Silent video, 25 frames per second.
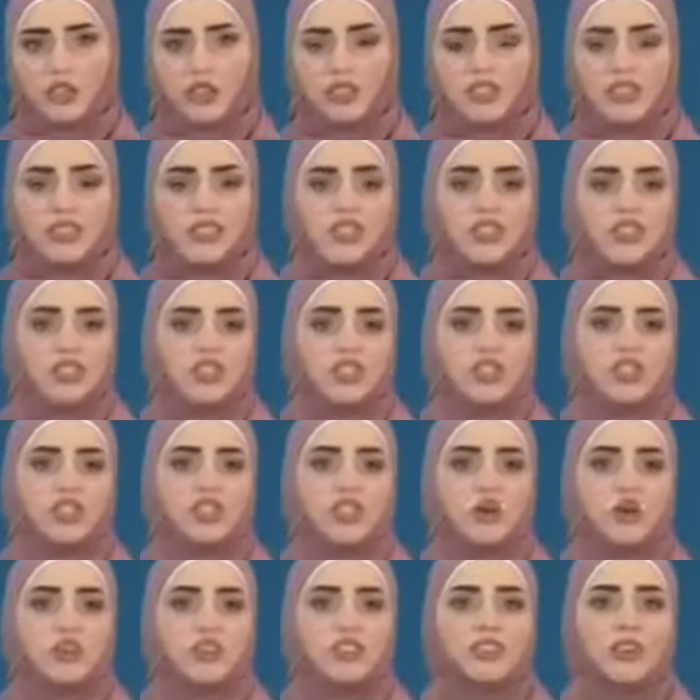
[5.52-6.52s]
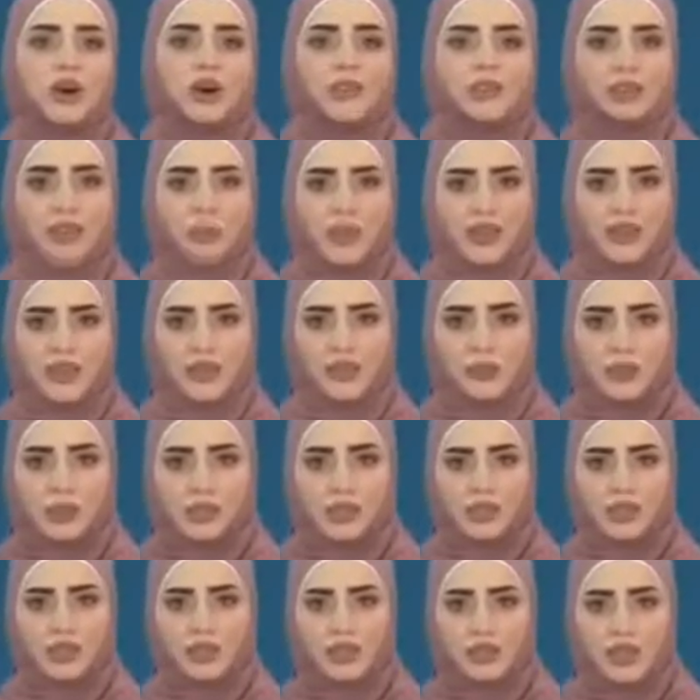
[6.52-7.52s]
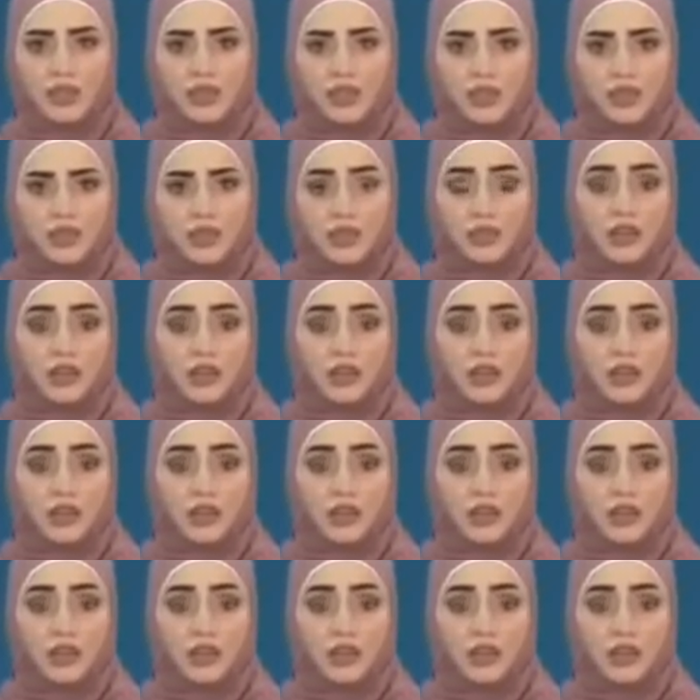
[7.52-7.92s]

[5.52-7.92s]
since the start of 2020. The